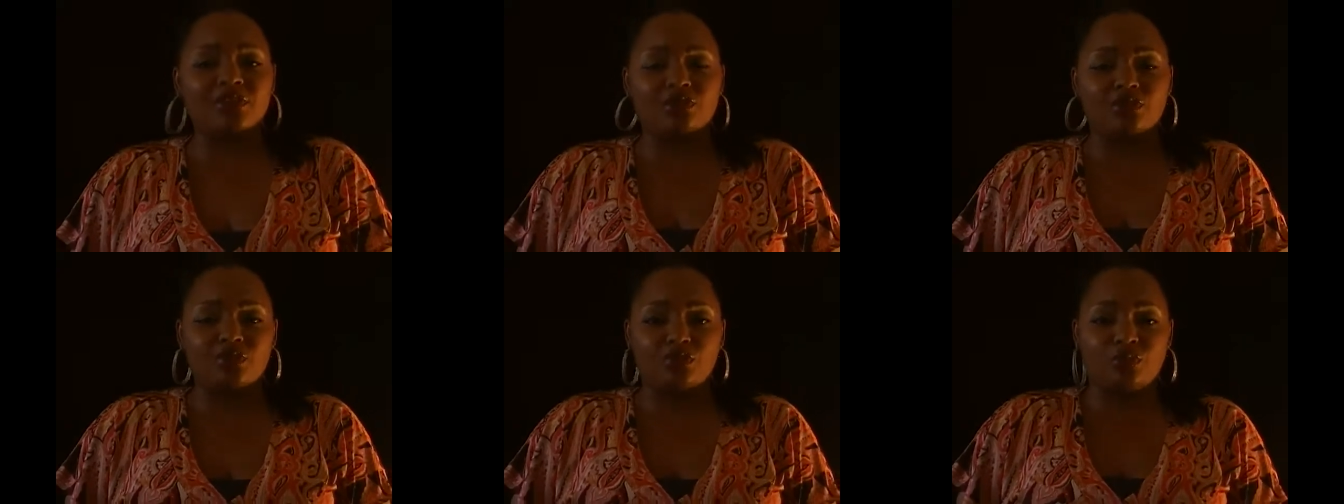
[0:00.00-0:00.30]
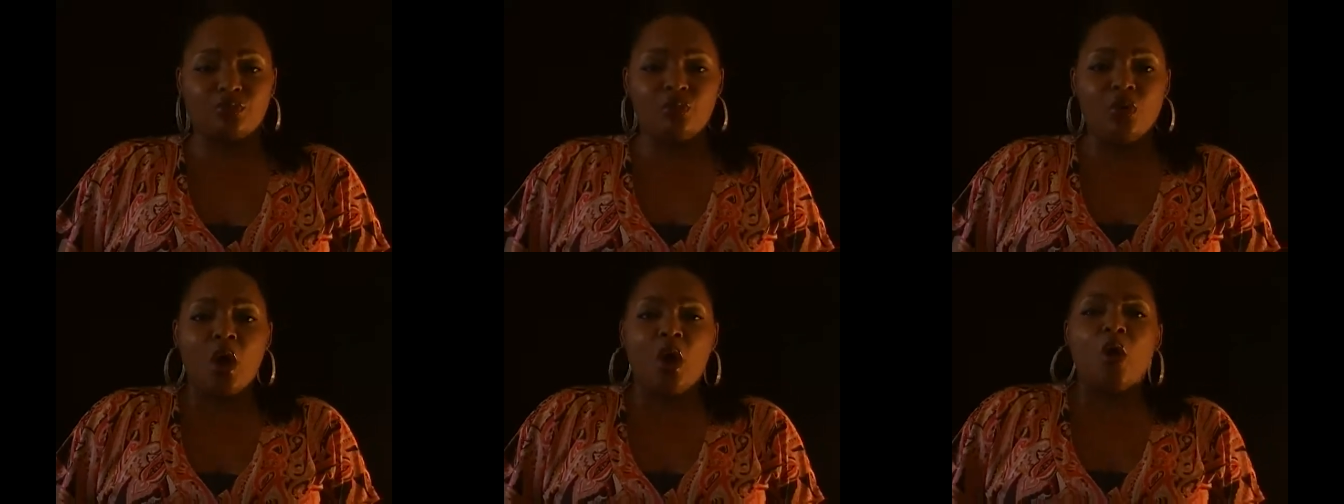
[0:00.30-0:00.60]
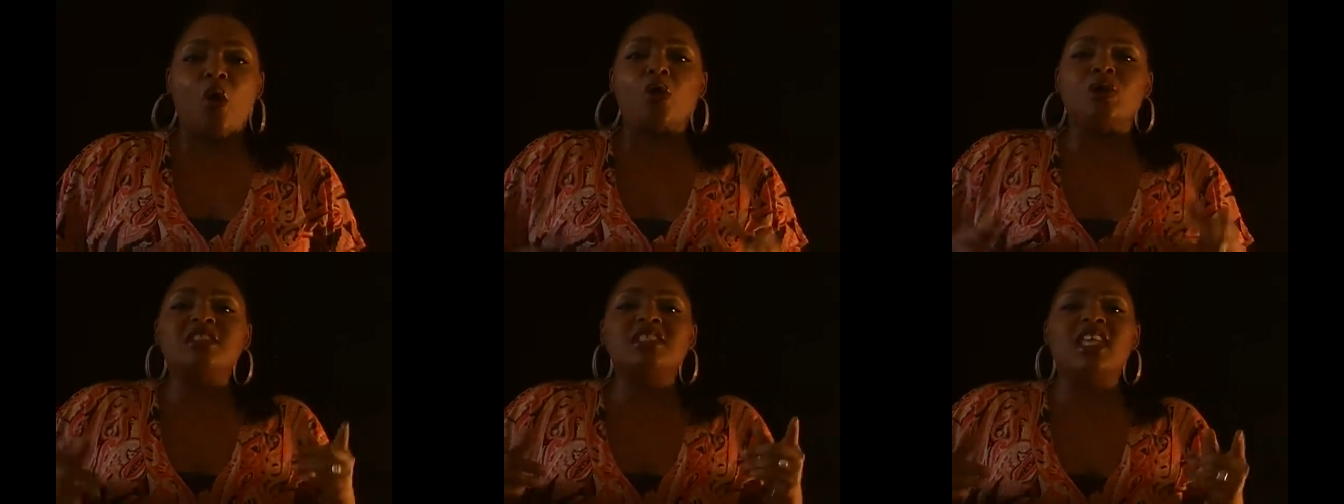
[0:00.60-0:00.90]
you
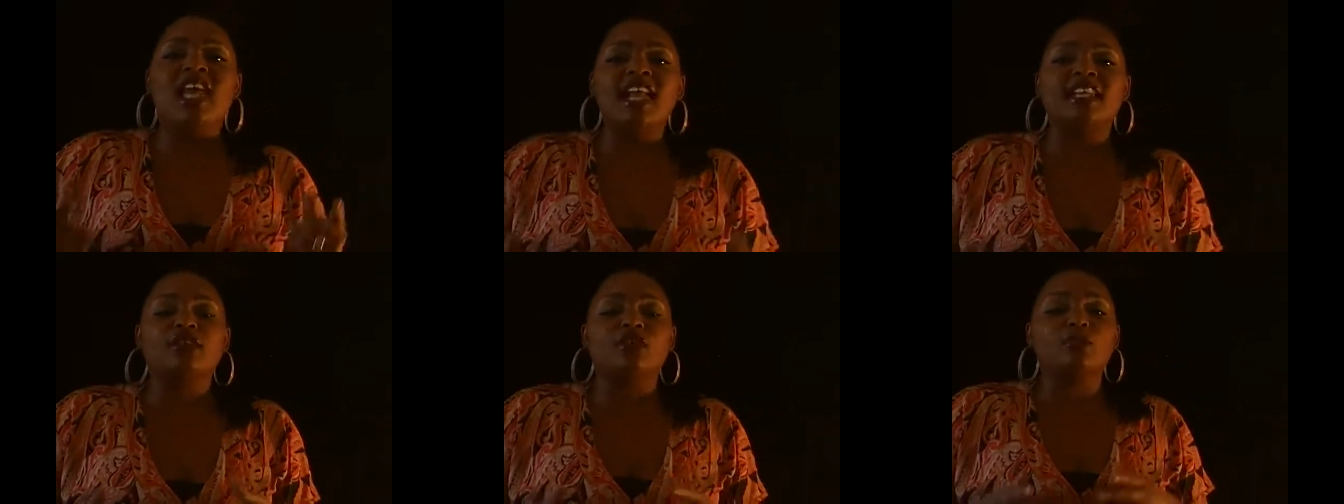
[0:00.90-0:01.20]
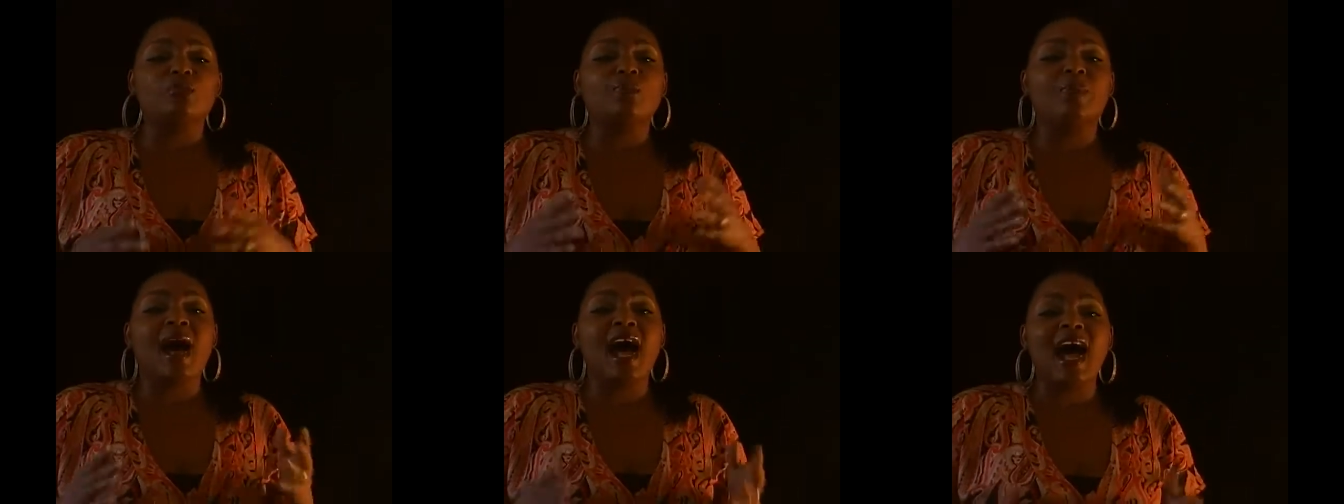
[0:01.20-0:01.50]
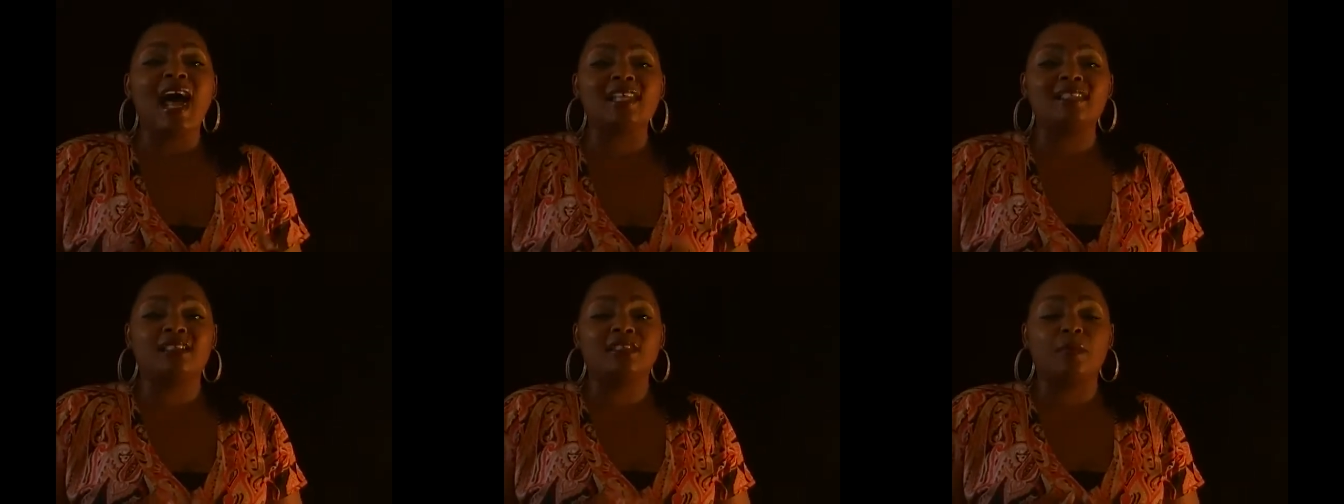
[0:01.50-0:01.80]
or take you
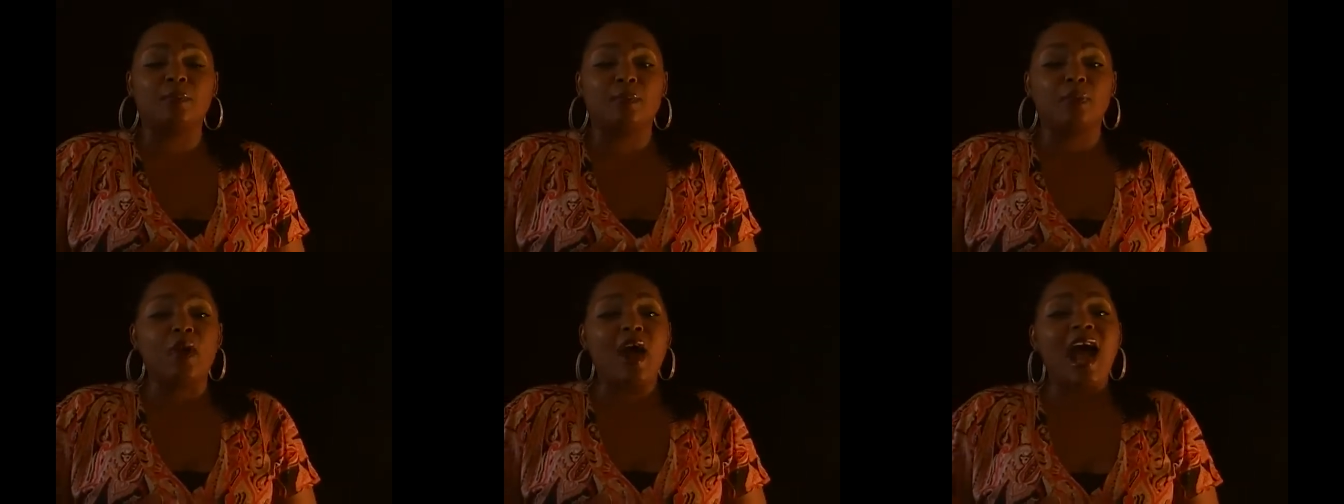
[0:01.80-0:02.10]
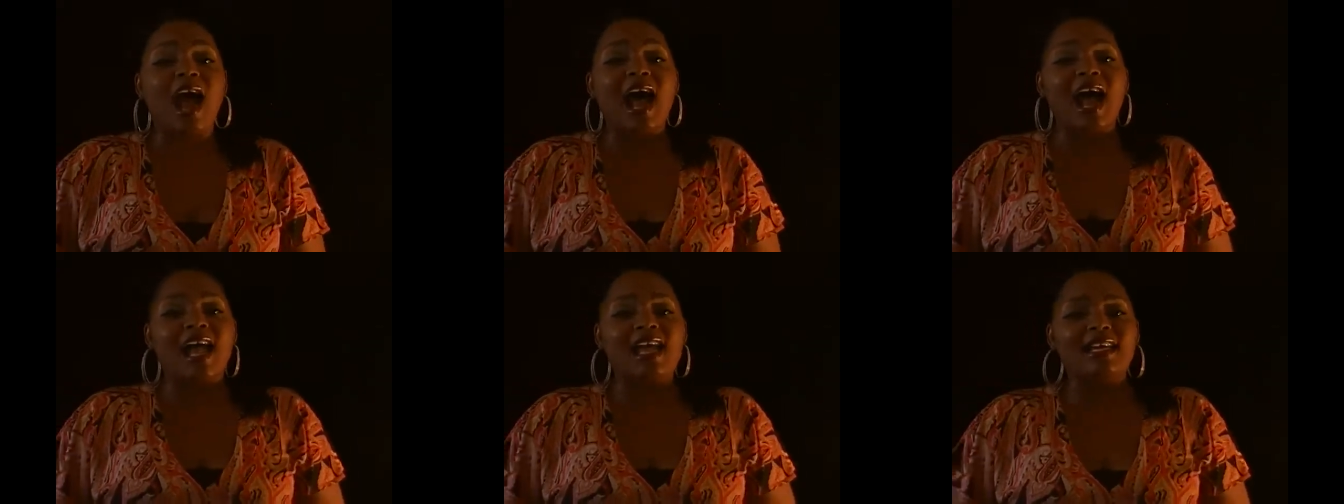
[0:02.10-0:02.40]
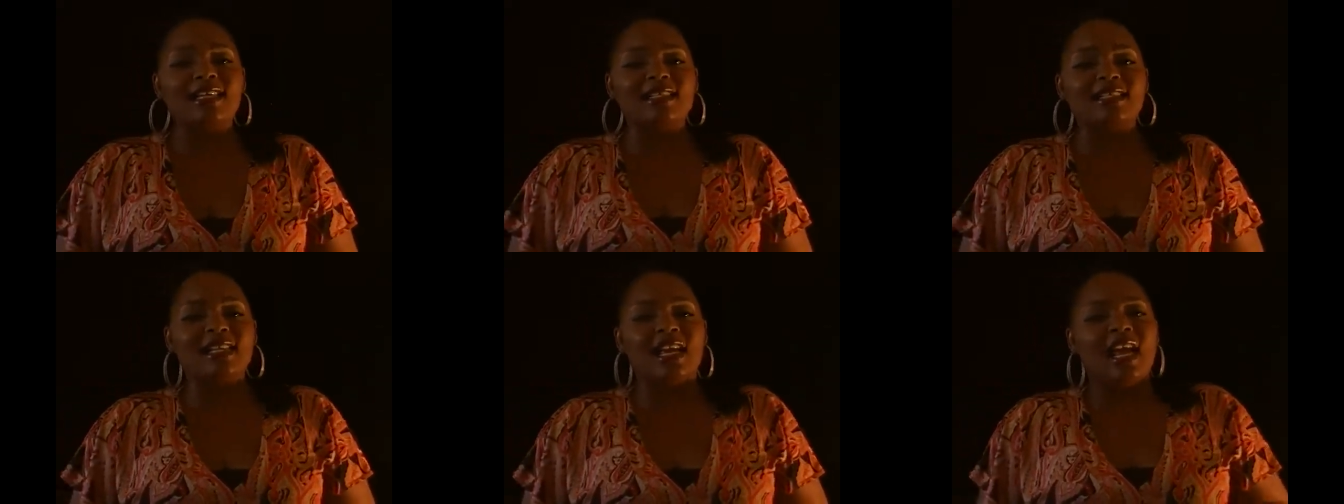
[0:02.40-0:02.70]
by
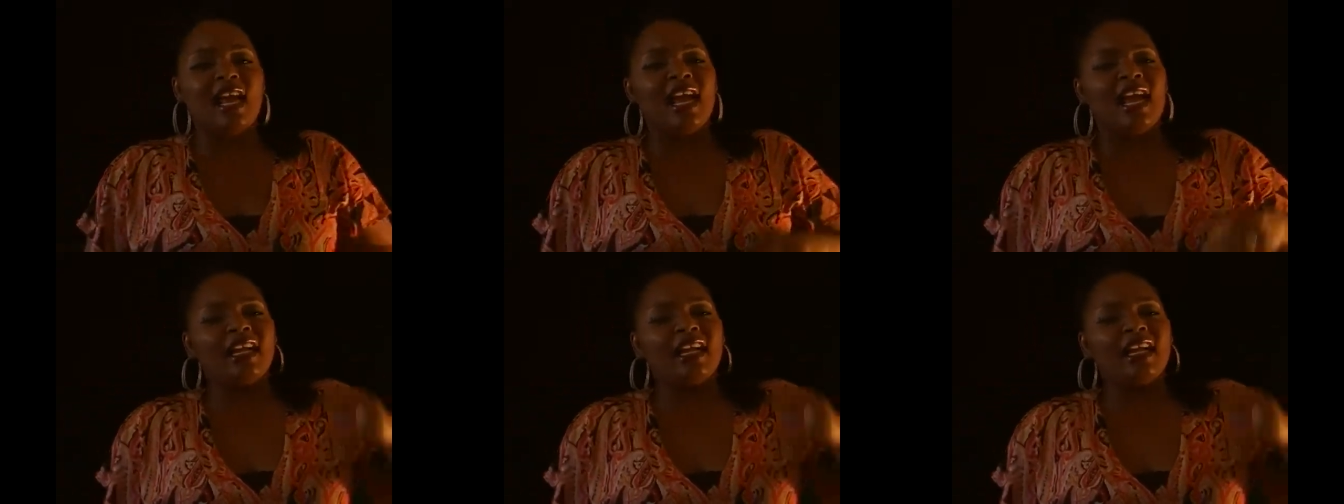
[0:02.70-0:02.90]
surprise.